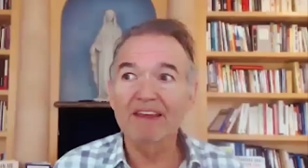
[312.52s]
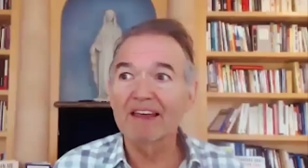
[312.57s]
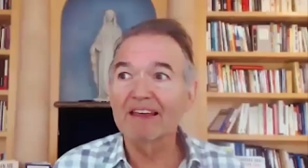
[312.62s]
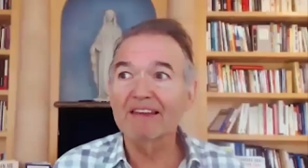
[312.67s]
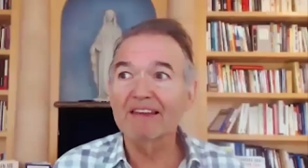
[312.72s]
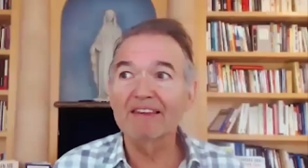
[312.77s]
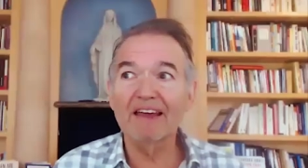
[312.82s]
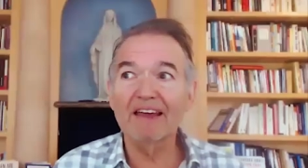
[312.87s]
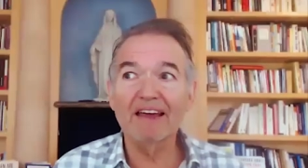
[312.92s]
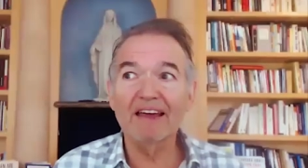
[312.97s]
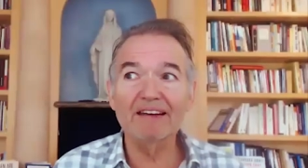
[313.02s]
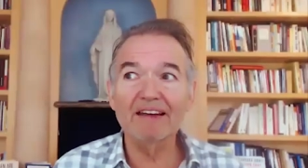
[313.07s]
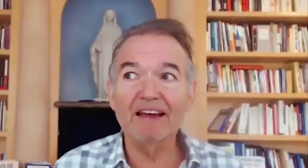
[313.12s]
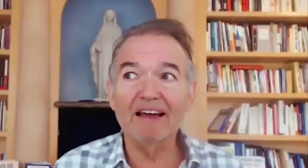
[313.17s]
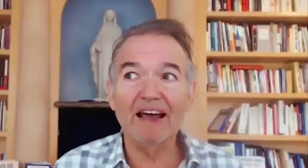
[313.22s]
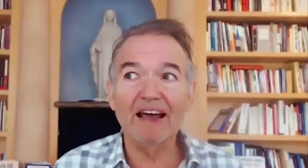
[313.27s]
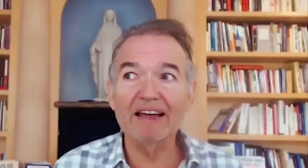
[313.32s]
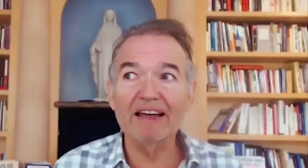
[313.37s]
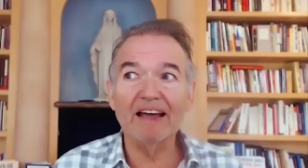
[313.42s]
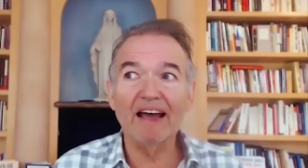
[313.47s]
then
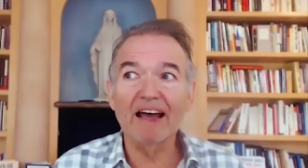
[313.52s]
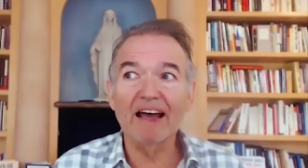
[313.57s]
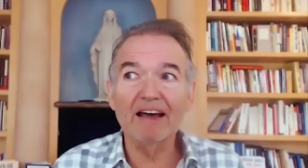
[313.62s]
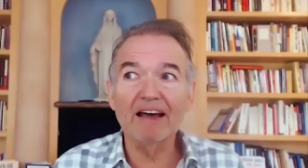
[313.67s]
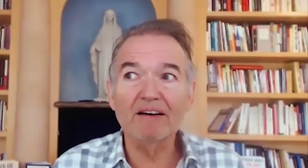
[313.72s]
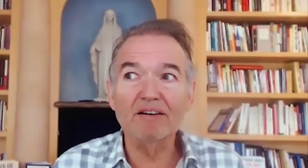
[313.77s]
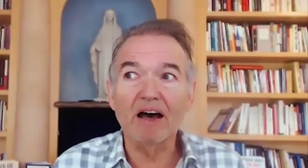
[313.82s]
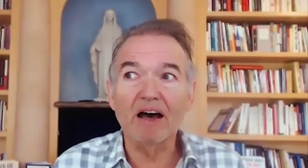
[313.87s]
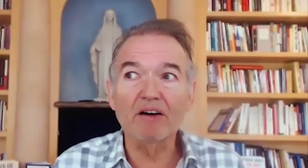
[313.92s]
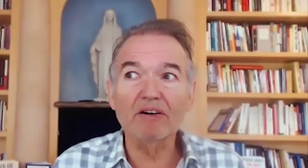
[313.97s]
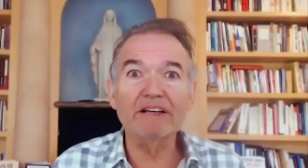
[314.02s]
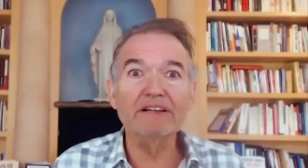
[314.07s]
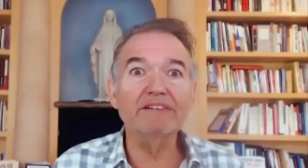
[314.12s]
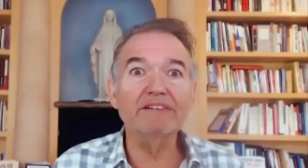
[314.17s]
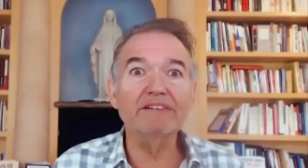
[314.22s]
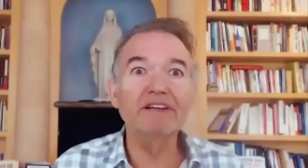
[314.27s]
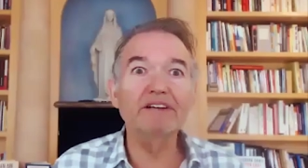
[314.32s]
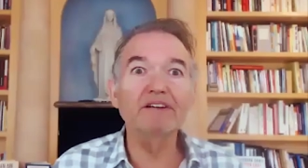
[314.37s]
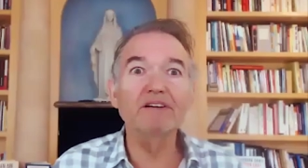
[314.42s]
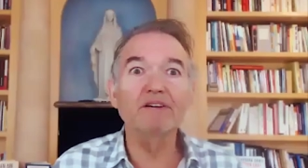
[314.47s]
I, I'll, I'll,
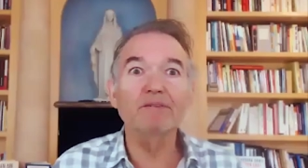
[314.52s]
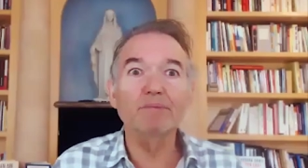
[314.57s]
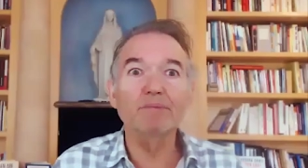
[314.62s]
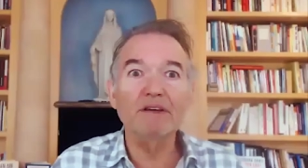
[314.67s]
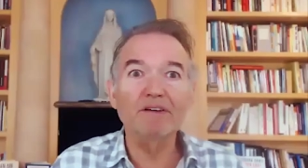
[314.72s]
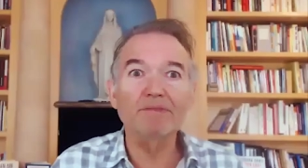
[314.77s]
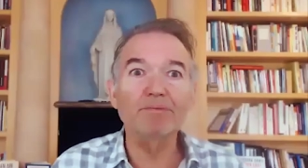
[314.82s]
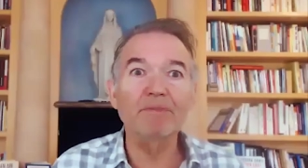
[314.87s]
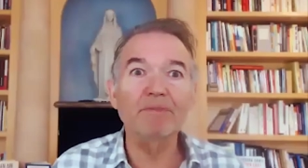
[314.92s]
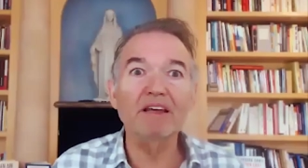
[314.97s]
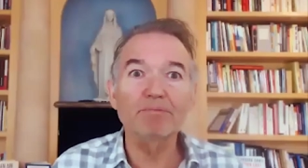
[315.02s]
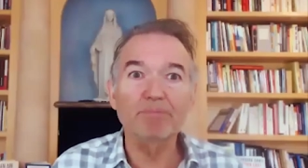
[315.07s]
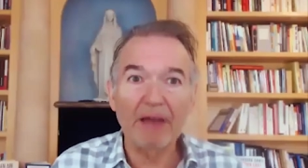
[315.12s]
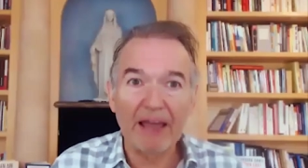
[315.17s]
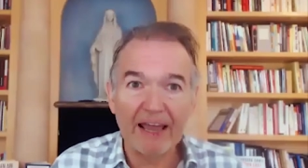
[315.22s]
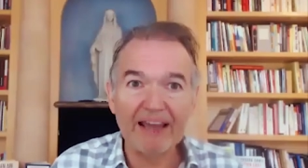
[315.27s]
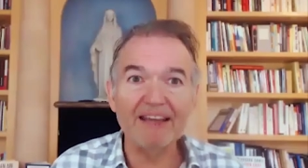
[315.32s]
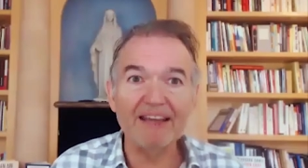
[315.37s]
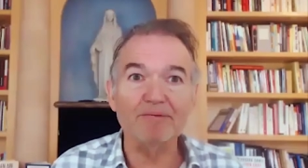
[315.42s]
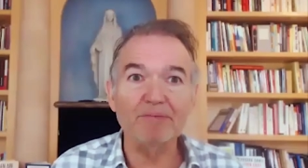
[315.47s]
continue to be in
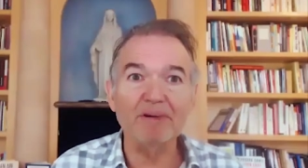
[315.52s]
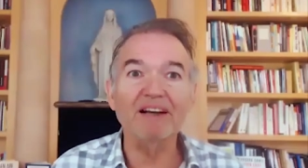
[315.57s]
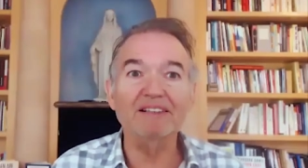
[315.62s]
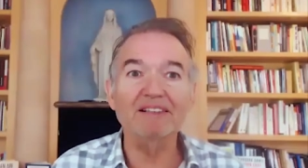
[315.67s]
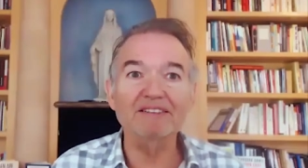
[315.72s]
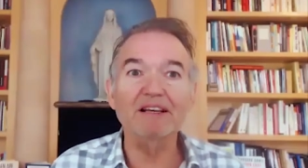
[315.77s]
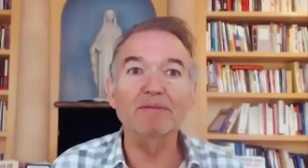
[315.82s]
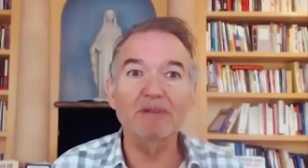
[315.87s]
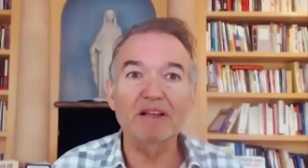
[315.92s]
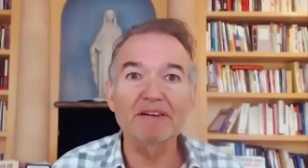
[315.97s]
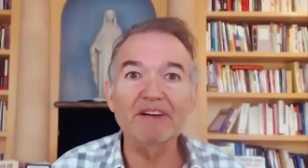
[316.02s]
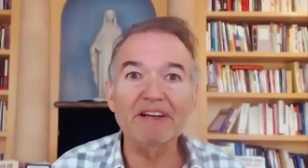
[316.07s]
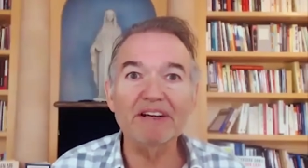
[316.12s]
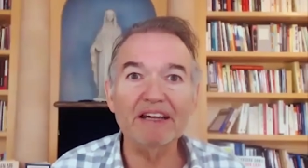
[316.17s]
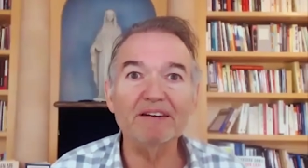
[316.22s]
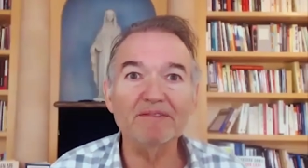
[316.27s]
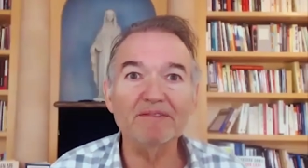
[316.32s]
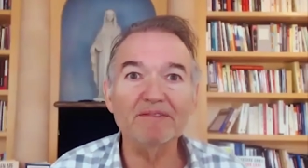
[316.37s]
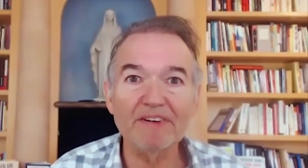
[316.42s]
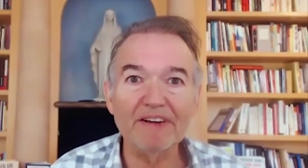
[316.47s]
pain because I'm living
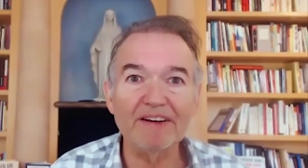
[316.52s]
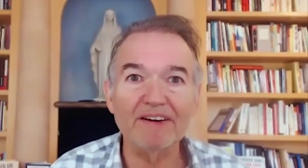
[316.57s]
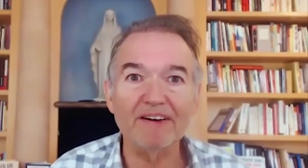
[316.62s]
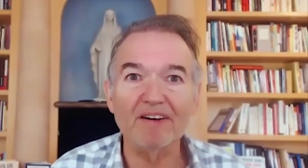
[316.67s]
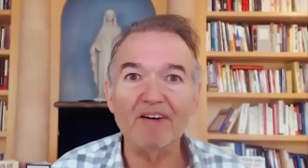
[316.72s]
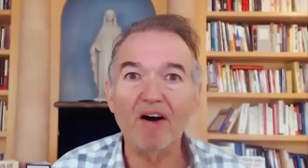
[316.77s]
in fear.